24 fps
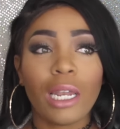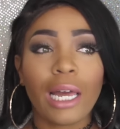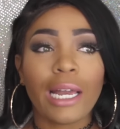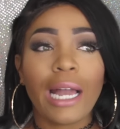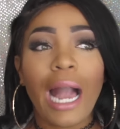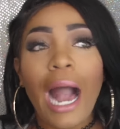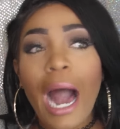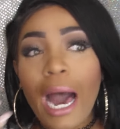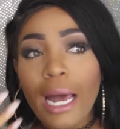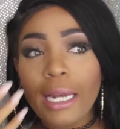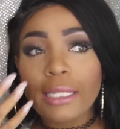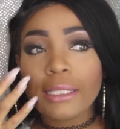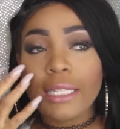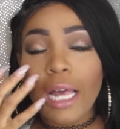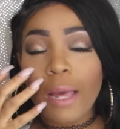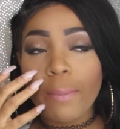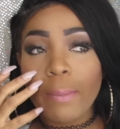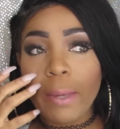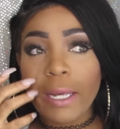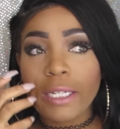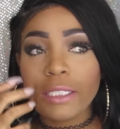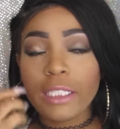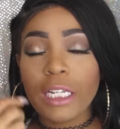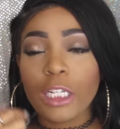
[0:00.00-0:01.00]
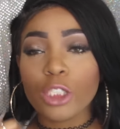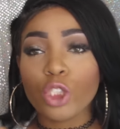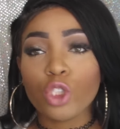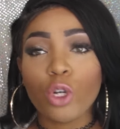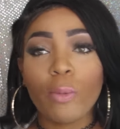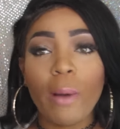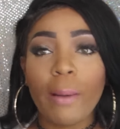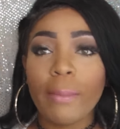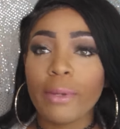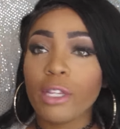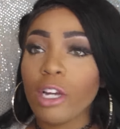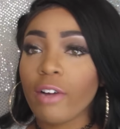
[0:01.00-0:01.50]
Like, how does that make sense? So
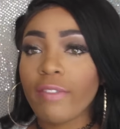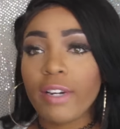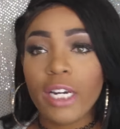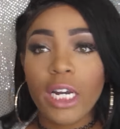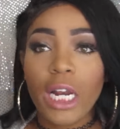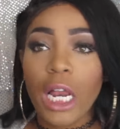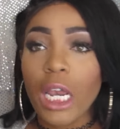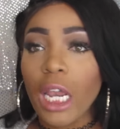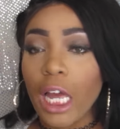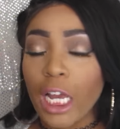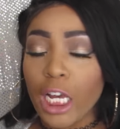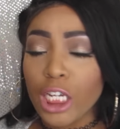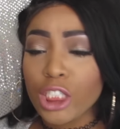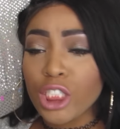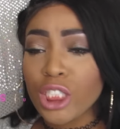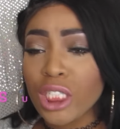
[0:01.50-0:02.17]
my mother already didn't like her.